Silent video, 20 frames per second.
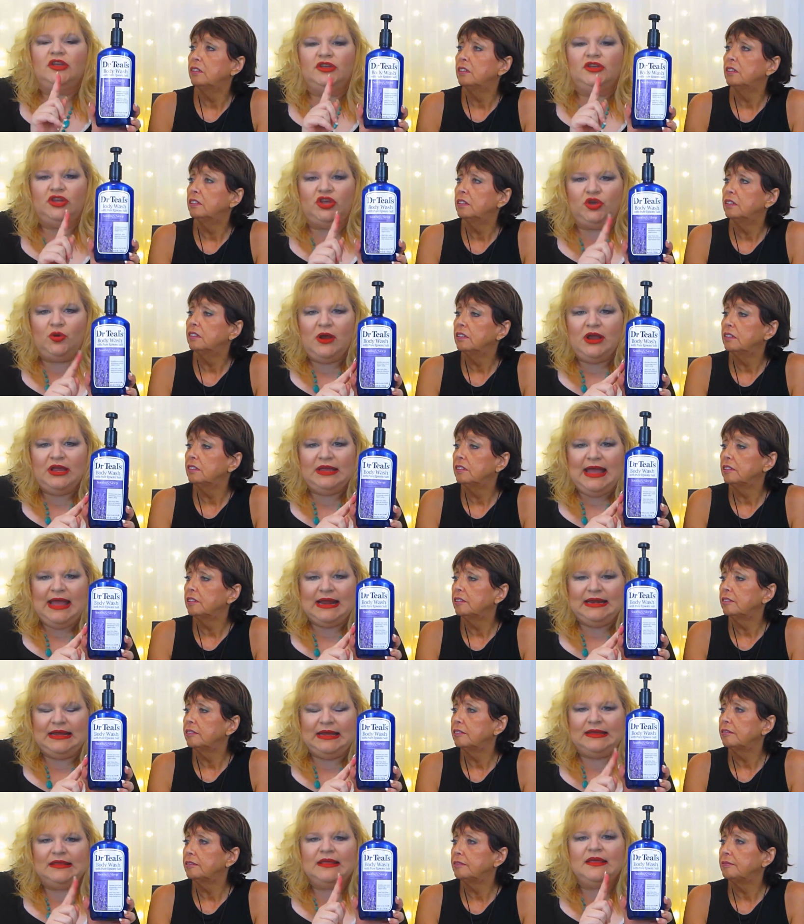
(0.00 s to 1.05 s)
Speaker 1: You are
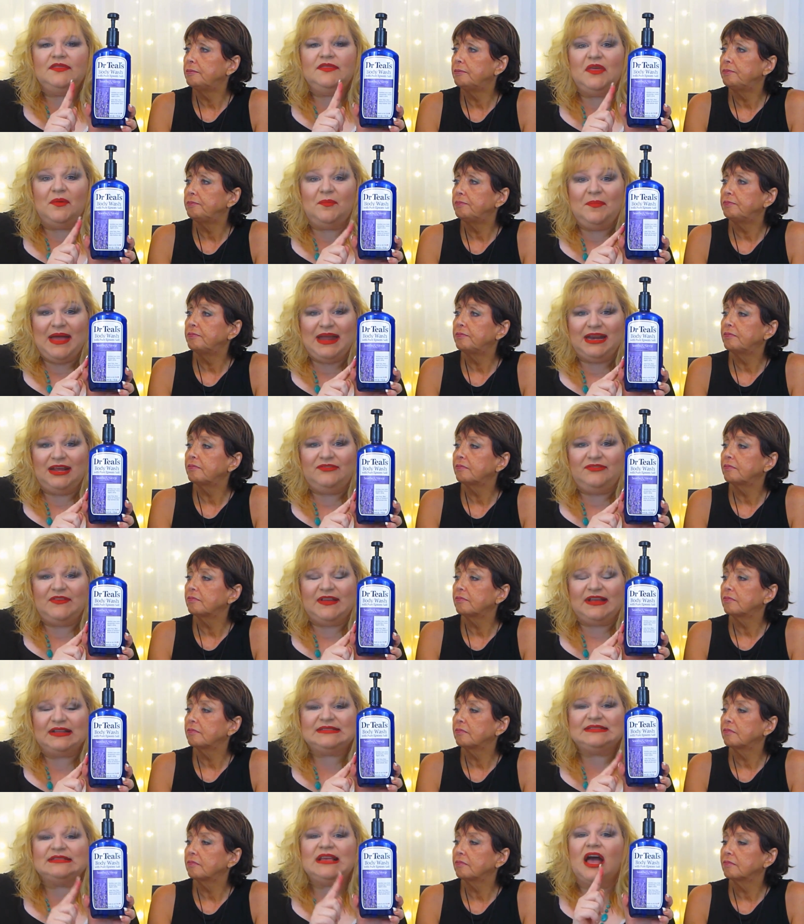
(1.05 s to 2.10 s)
getting the
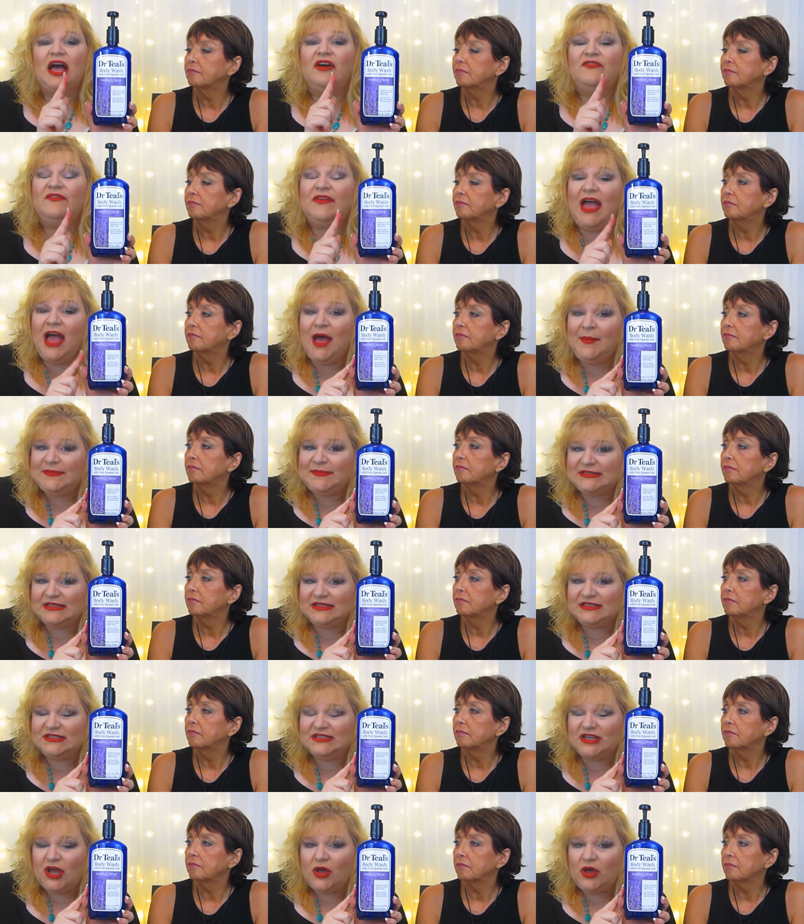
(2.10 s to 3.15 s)
benefits of Epsom
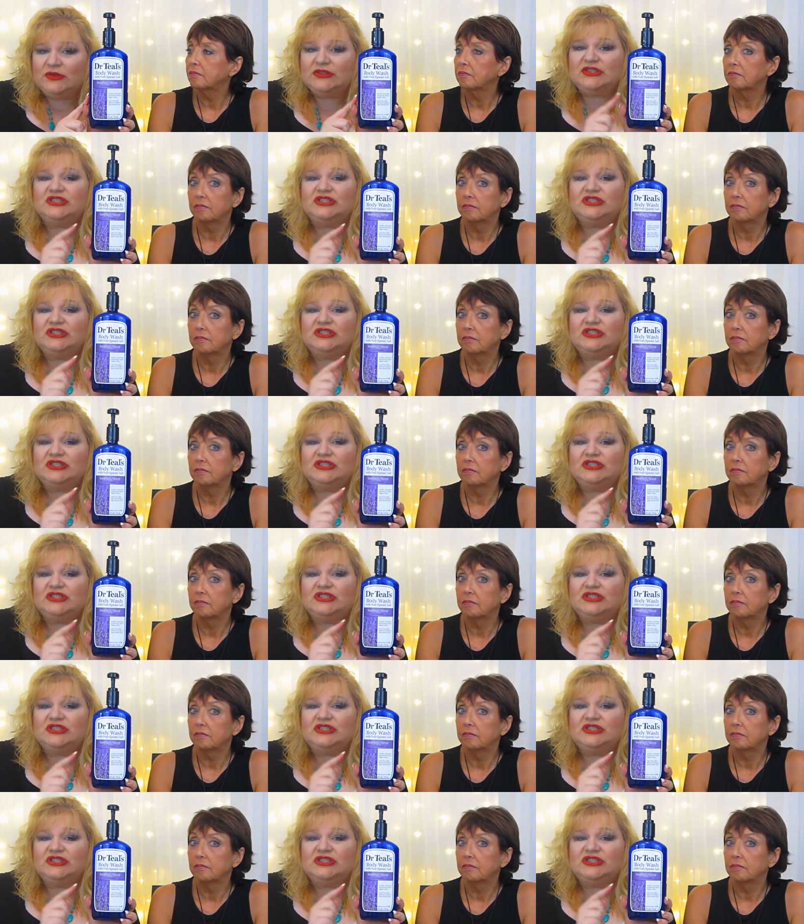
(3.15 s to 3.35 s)
salt.